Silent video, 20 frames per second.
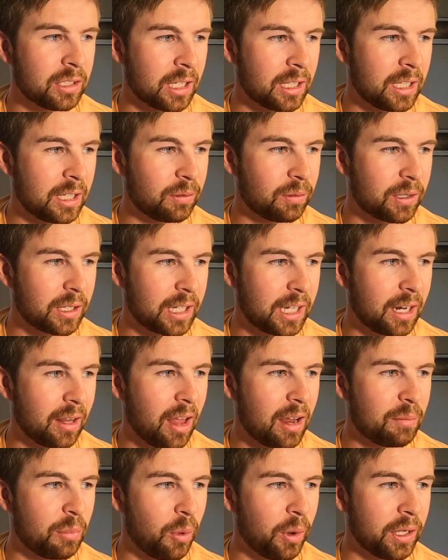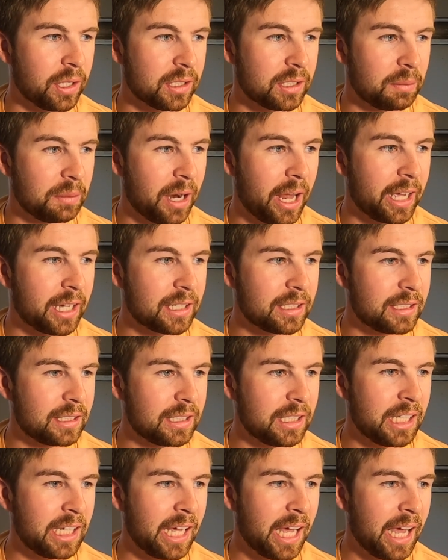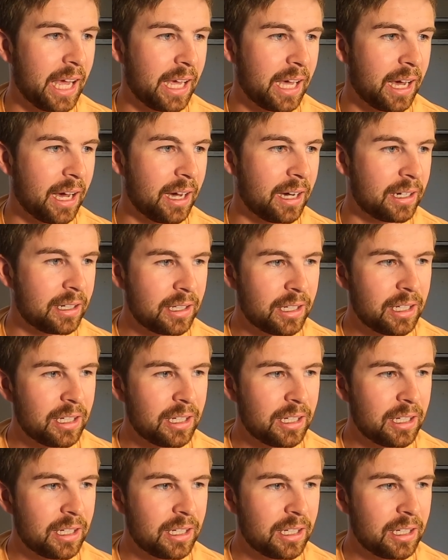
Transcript: and I think we're going to get a lot of points. I mean, I could see a uh,